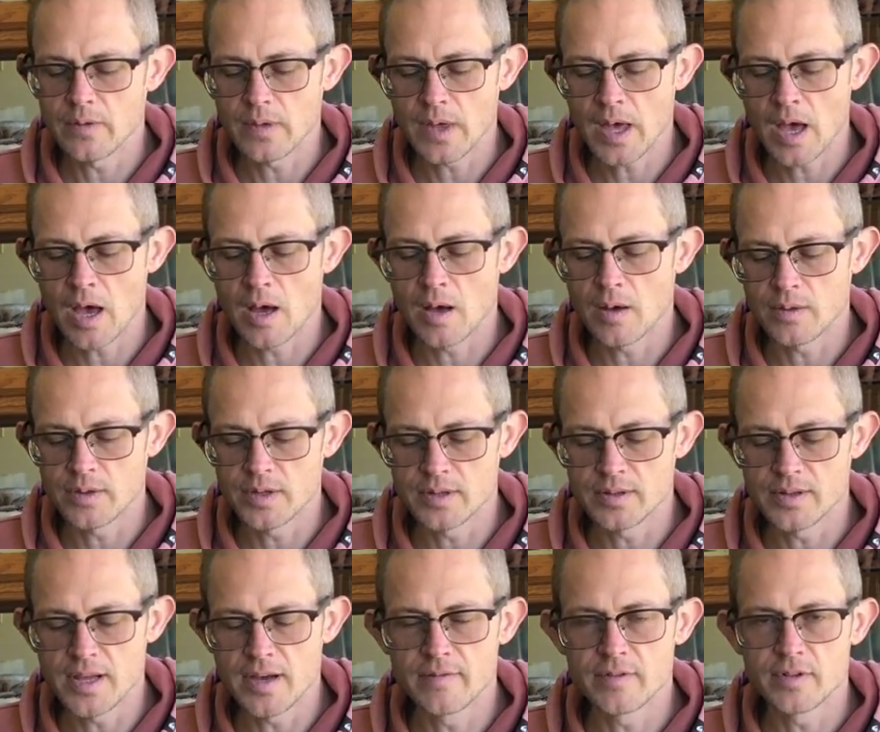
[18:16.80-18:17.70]
how
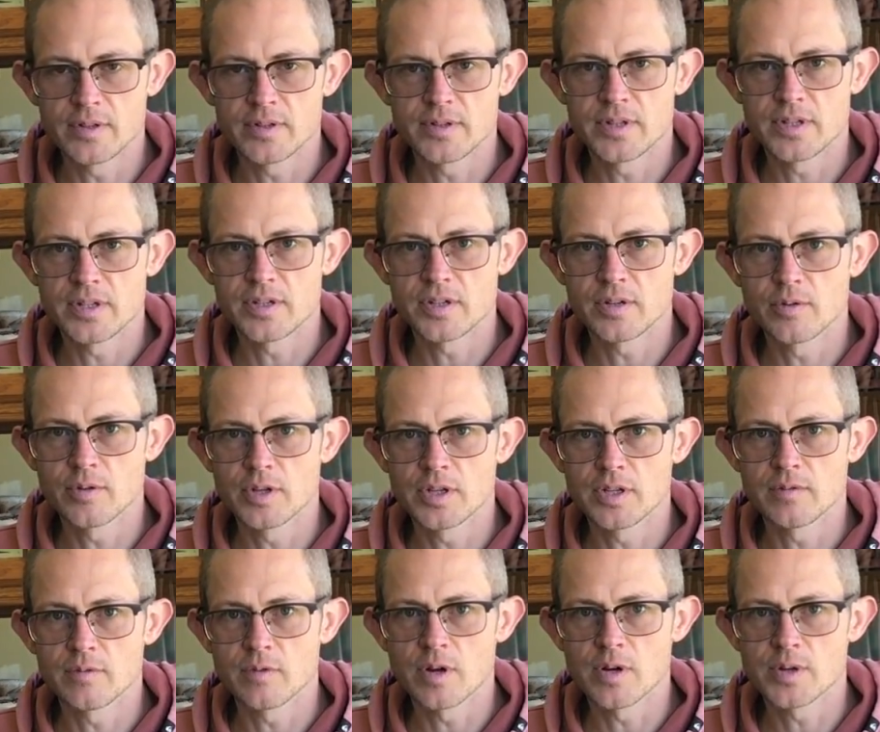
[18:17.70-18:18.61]
the degree
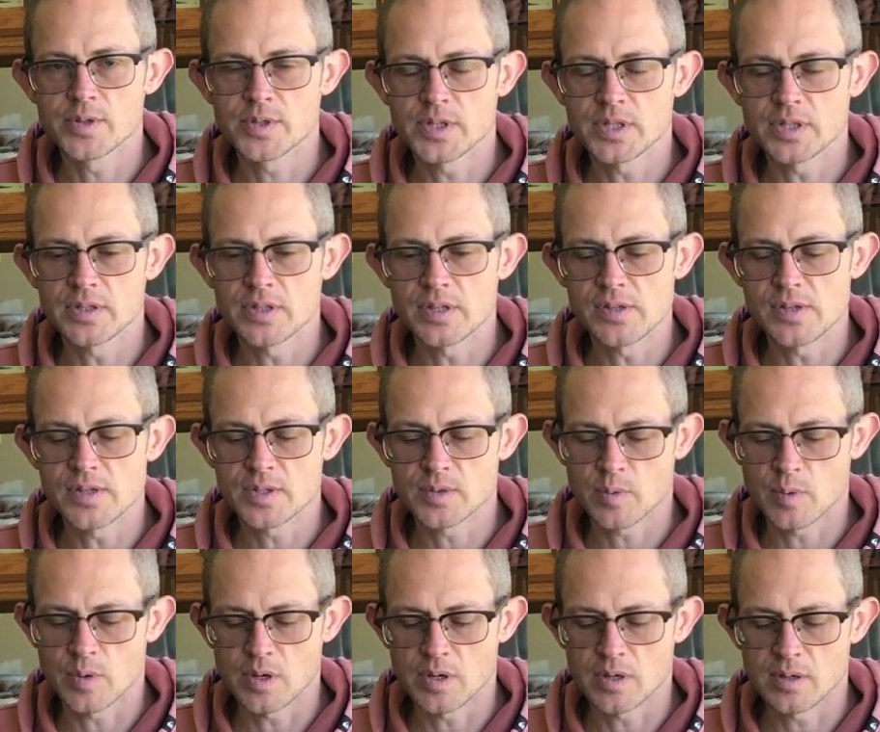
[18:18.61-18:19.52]
of roasting that this
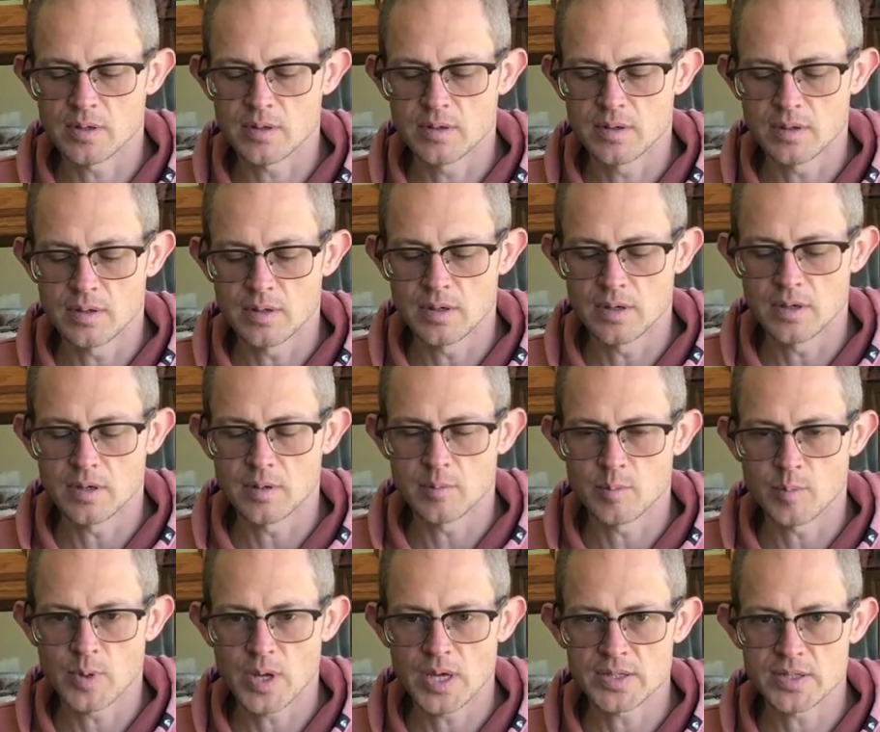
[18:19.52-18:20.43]
one
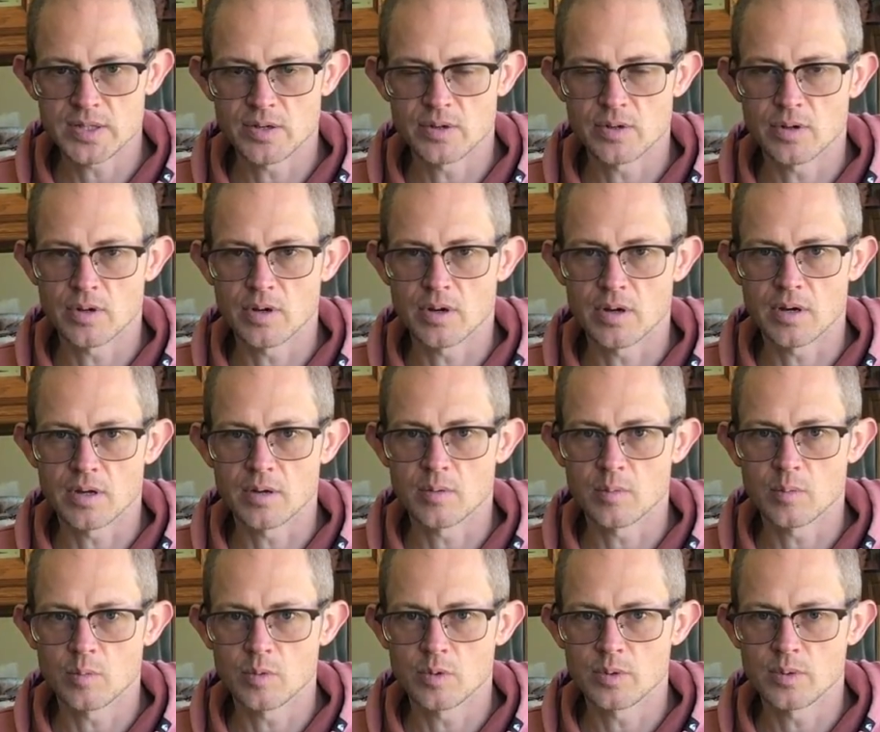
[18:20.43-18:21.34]
has
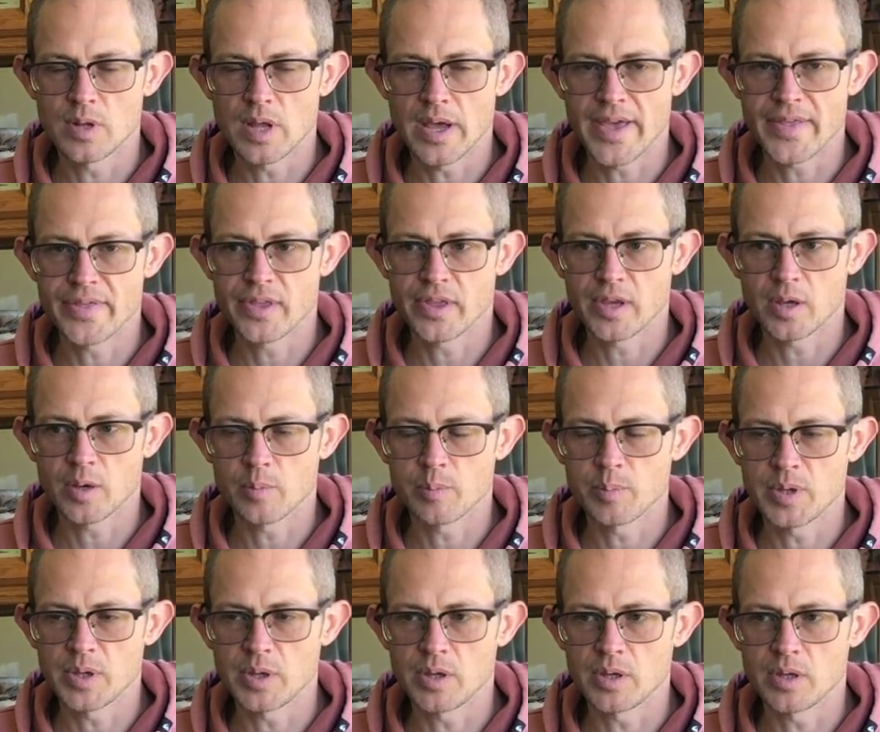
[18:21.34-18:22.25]
undergone would, I think,
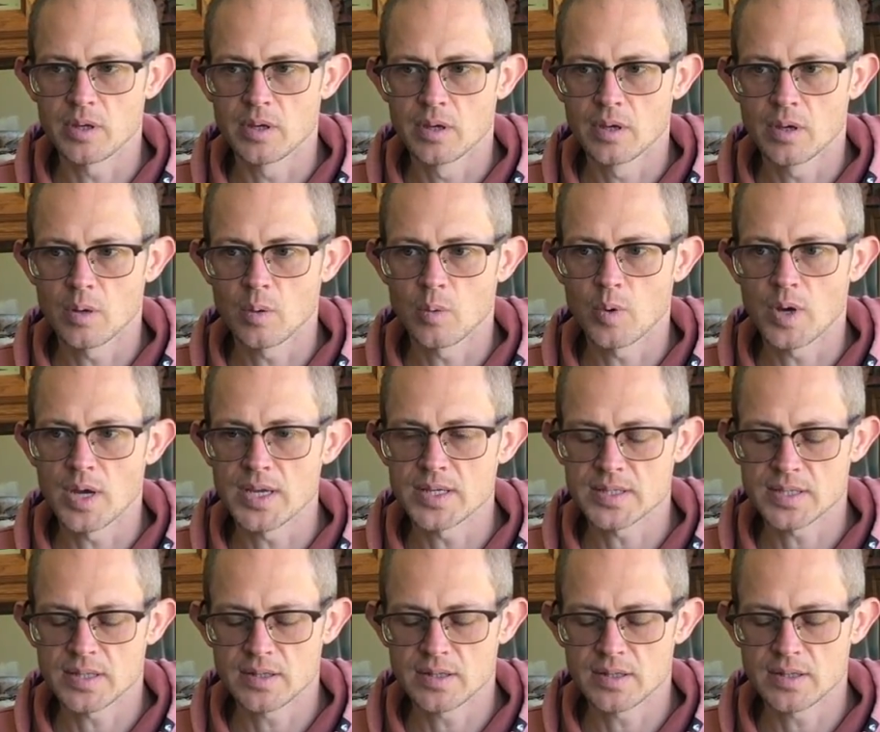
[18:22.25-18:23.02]
be a waste.